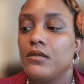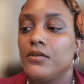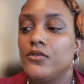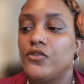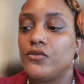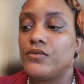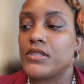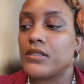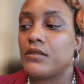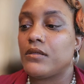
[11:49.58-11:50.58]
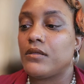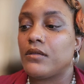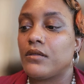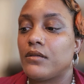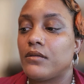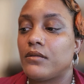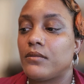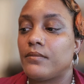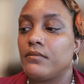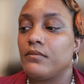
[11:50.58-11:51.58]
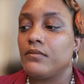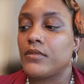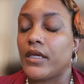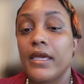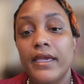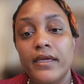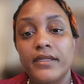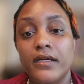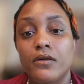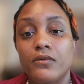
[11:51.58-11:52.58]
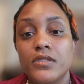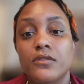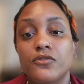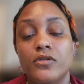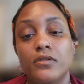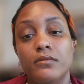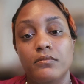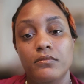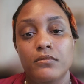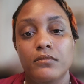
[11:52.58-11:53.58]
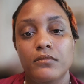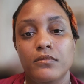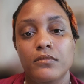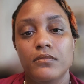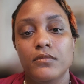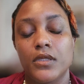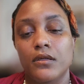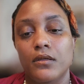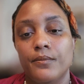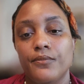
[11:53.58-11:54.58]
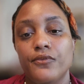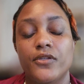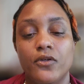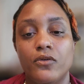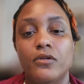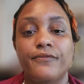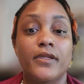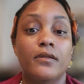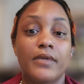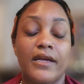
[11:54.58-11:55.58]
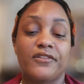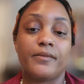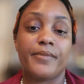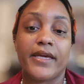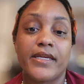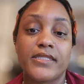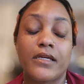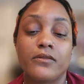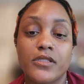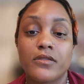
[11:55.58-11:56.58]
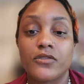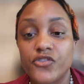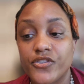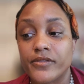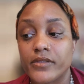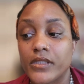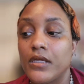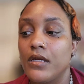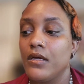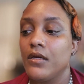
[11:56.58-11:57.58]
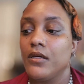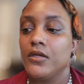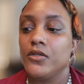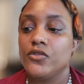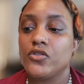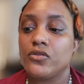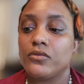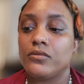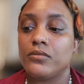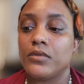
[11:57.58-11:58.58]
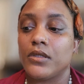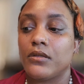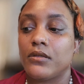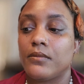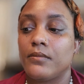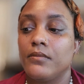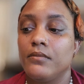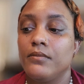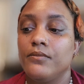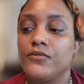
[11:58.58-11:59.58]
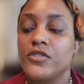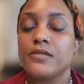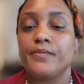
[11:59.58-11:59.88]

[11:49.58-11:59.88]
using like handouts that you can print off and actually pass out to the jury to just